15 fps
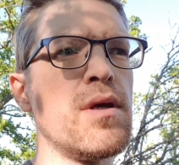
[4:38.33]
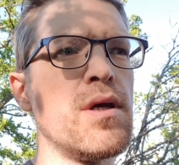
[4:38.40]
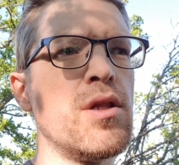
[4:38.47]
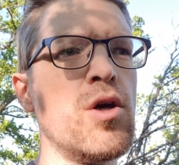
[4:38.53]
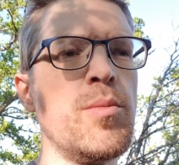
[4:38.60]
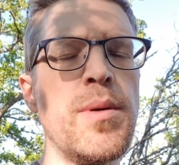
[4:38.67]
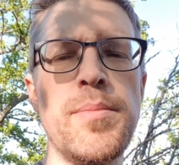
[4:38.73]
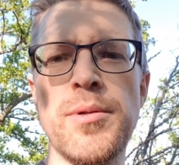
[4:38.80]
A
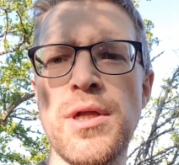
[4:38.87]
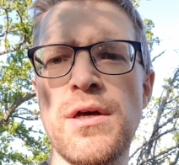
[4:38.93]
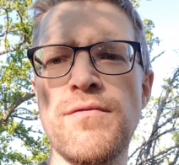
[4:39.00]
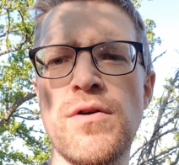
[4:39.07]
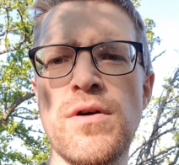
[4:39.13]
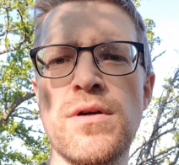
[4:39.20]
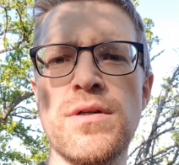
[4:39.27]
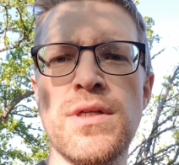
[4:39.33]
lot of people have
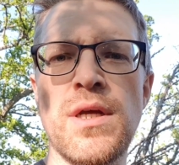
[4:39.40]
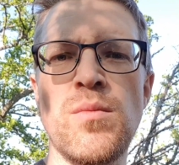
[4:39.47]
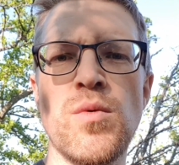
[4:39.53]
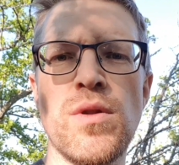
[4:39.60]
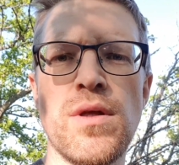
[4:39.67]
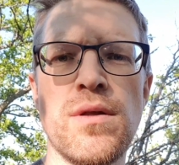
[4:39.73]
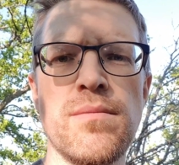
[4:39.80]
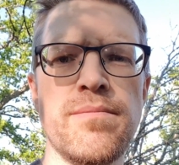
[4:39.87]
a hard time
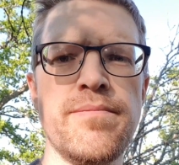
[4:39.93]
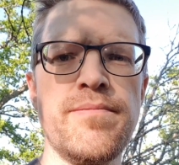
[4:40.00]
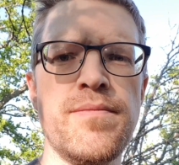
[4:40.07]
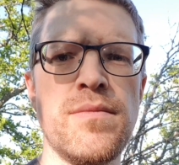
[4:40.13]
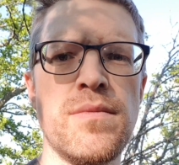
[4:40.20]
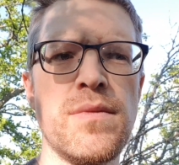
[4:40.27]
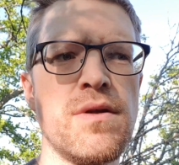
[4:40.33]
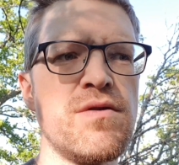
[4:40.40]
with that.
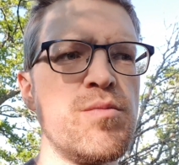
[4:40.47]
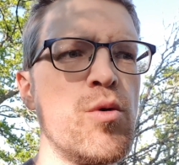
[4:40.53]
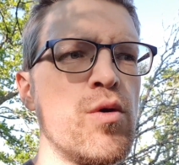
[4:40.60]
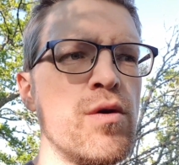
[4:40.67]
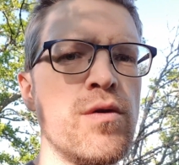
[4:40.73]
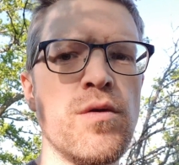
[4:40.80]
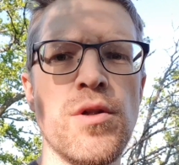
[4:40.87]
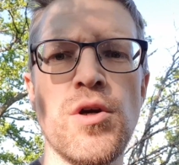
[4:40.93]
I've
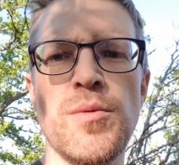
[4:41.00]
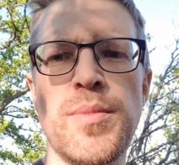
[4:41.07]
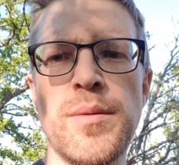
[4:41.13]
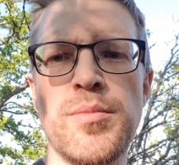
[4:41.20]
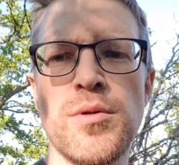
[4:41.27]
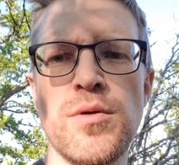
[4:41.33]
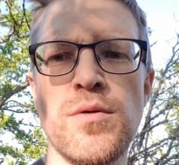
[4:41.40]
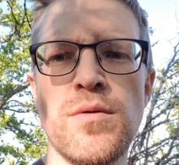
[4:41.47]
spoken to a lot of
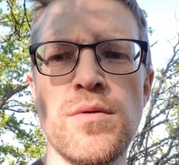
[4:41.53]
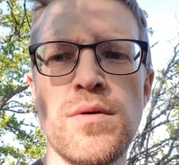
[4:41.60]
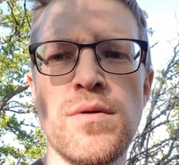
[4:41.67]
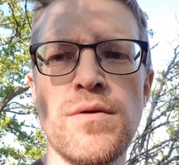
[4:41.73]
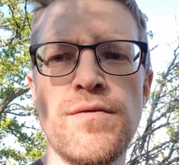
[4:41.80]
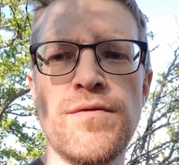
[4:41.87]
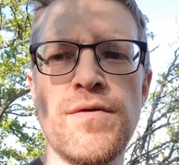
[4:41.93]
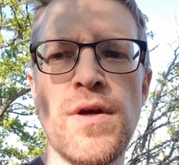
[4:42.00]
people who
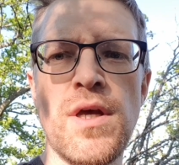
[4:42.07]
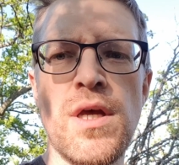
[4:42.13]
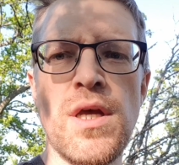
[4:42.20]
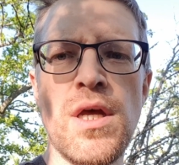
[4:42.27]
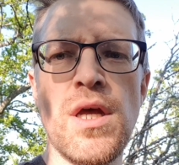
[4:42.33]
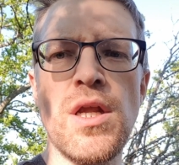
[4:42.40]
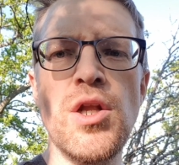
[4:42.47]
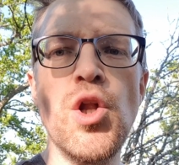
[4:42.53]
have
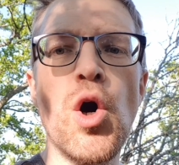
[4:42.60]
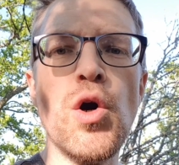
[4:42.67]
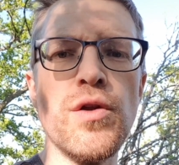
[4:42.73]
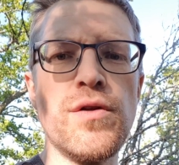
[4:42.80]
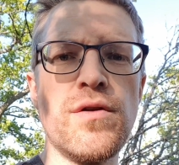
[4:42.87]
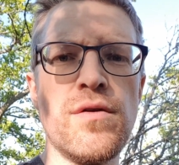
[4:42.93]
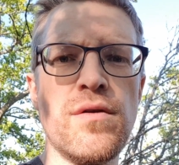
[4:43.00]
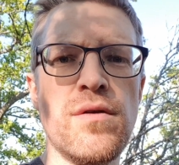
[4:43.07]

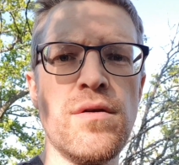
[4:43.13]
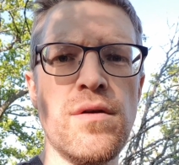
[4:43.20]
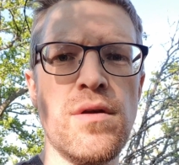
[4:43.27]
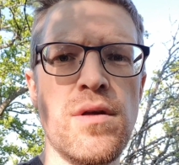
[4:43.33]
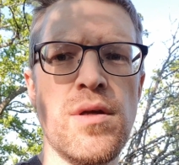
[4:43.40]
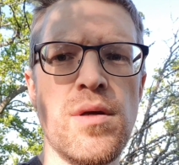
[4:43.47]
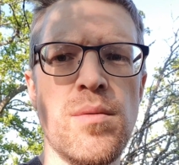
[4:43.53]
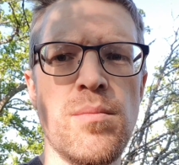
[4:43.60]
not
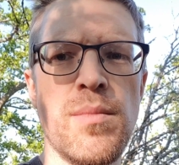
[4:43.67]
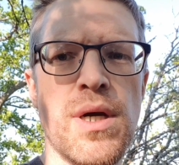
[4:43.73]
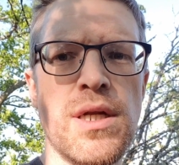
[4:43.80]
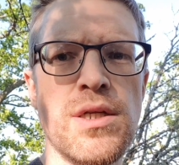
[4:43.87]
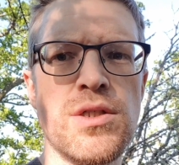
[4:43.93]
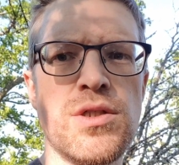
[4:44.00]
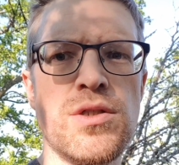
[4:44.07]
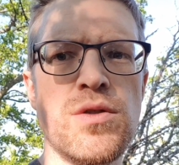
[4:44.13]

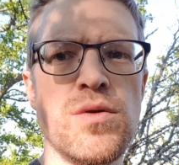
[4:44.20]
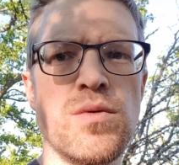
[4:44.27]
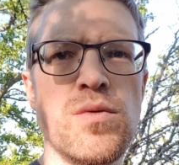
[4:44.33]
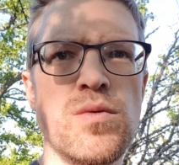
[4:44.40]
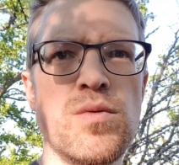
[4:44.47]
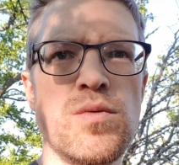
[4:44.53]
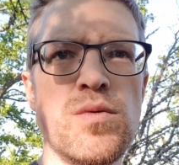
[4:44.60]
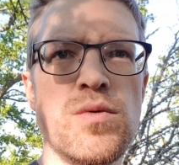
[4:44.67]
managed to
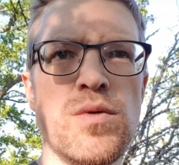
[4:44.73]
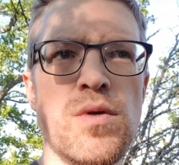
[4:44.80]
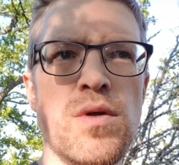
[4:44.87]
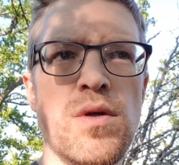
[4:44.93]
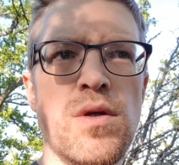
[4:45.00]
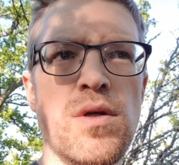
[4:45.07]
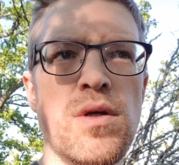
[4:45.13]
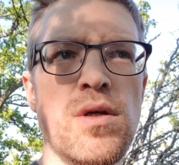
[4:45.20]

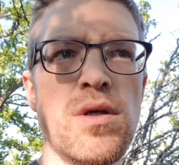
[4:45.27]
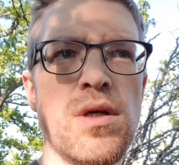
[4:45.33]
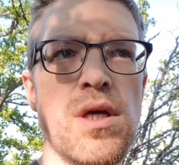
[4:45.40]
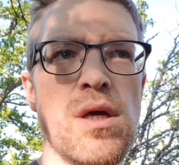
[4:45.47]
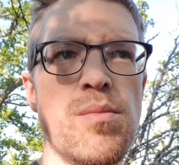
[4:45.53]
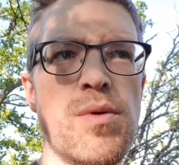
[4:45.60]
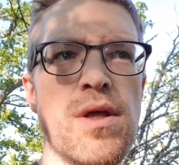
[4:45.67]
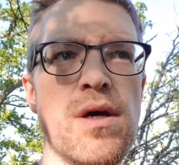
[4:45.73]

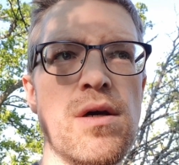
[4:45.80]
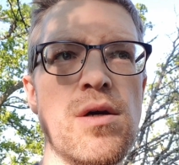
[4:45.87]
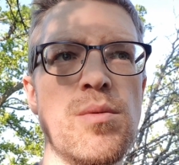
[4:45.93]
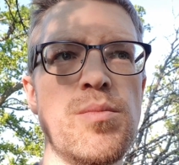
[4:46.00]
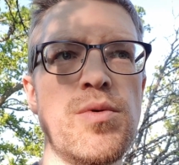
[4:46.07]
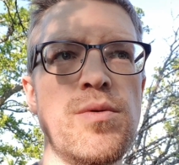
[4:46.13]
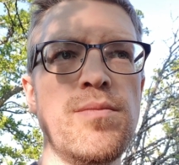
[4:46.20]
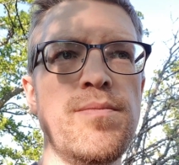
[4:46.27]
keep that up
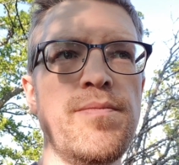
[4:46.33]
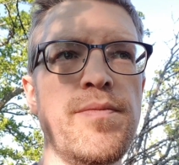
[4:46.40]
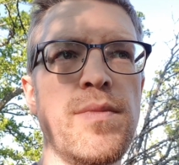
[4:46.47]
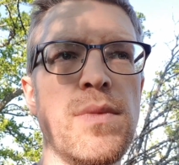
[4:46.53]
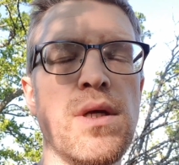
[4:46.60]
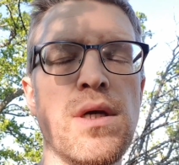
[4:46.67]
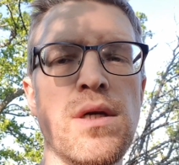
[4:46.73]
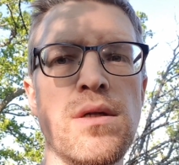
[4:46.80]

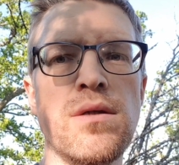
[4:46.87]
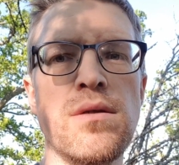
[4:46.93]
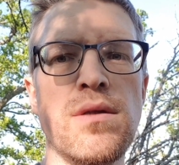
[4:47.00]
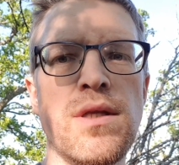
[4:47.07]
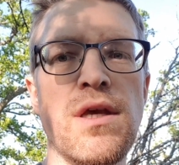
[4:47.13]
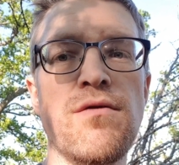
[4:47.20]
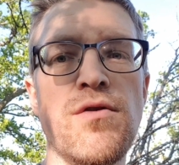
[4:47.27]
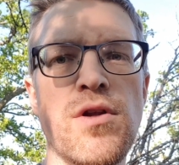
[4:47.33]
and
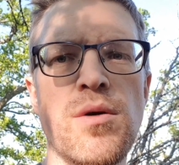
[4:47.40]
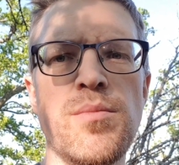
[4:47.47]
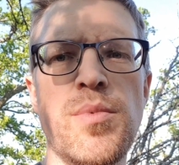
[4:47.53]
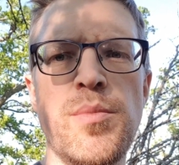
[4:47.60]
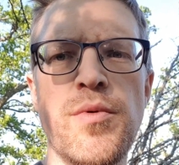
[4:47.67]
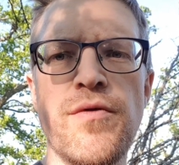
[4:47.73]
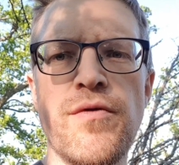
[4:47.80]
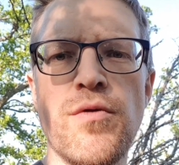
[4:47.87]
given up
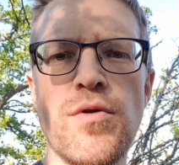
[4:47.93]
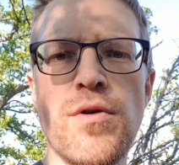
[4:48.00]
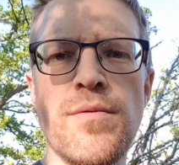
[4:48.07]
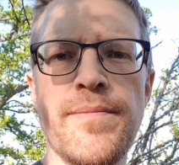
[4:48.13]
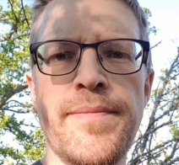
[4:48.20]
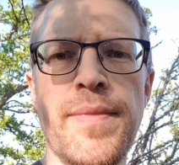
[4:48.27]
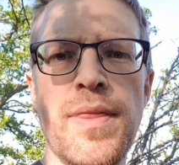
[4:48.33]
before